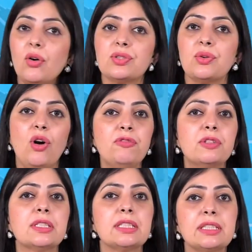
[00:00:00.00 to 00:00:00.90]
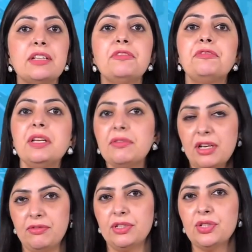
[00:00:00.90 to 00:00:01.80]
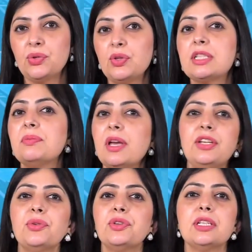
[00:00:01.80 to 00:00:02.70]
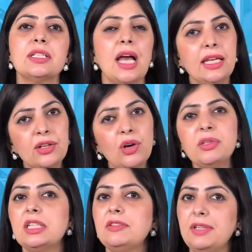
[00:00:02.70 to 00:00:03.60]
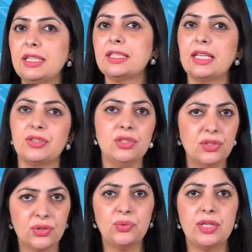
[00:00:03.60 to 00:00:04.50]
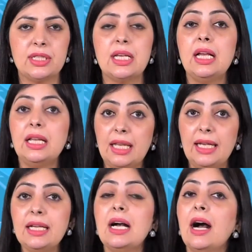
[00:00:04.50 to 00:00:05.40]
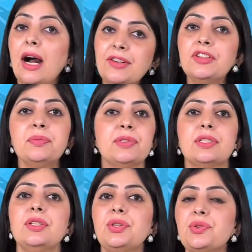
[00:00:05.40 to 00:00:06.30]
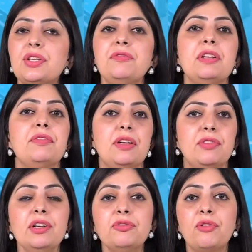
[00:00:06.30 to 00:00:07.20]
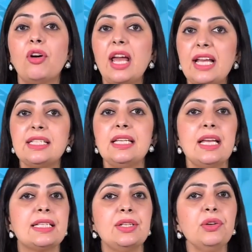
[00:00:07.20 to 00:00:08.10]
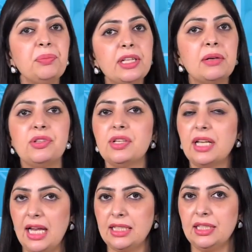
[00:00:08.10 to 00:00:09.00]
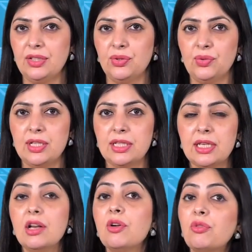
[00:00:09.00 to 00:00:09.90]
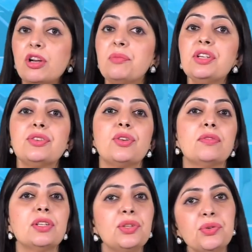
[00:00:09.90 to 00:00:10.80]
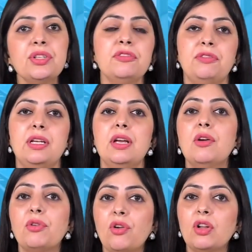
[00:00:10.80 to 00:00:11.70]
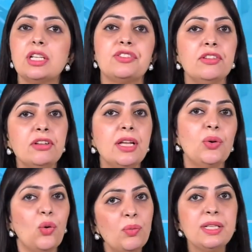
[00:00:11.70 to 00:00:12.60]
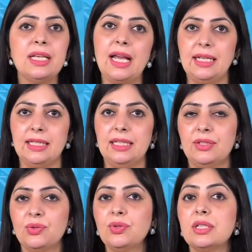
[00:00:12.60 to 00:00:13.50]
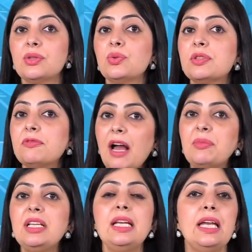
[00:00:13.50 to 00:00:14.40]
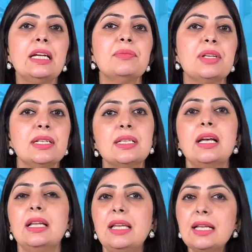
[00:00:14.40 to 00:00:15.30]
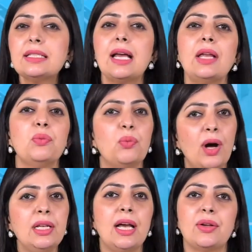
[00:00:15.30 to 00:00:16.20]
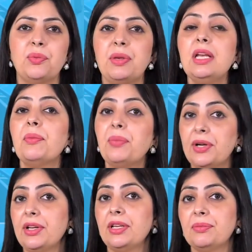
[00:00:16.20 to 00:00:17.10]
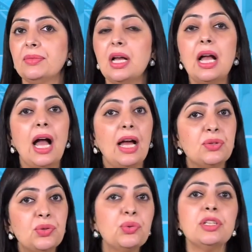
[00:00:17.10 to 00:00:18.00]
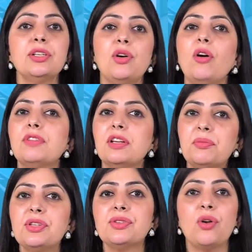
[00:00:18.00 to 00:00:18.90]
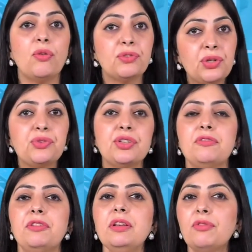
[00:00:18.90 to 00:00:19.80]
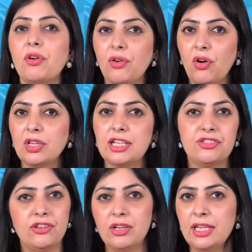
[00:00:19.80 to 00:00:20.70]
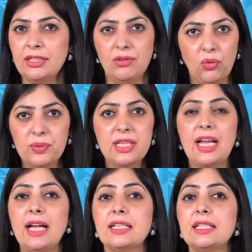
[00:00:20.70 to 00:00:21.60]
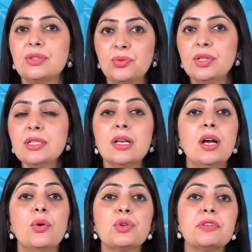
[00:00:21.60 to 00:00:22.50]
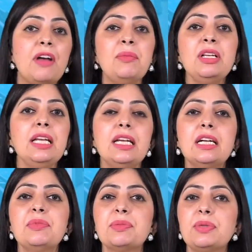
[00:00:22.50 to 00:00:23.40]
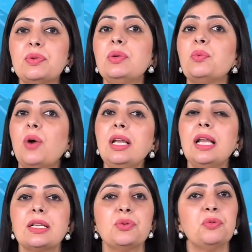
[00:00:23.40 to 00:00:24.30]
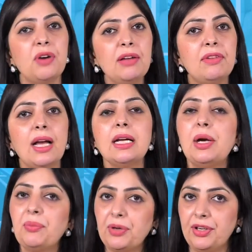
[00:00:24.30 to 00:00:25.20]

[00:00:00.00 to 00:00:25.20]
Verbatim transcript: also offers certain fee waivers to its meritorious and economically weaker section students, like 100% tuition fee waiver for ST, SC or PWD category students, full remission of the tuition fee for all the general and OBC category students whose family income is less than 1 lakh rupee per annum, and 2/3 of the remission of tuition fee for all the general and OBC category students whose family income is between 1 lakh to 5 lakh per